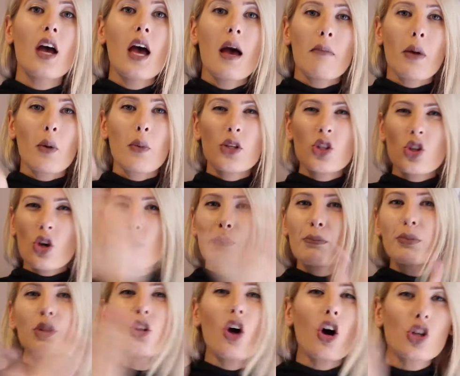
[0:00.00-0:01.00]
but we're so
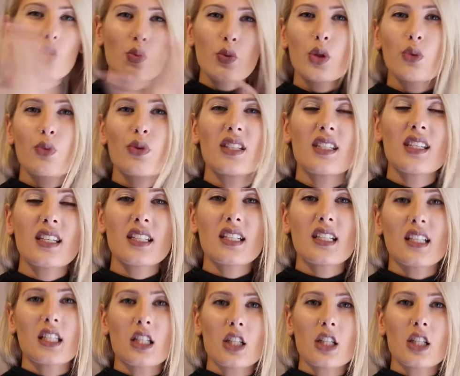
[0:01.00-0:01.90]
blocked with resistance,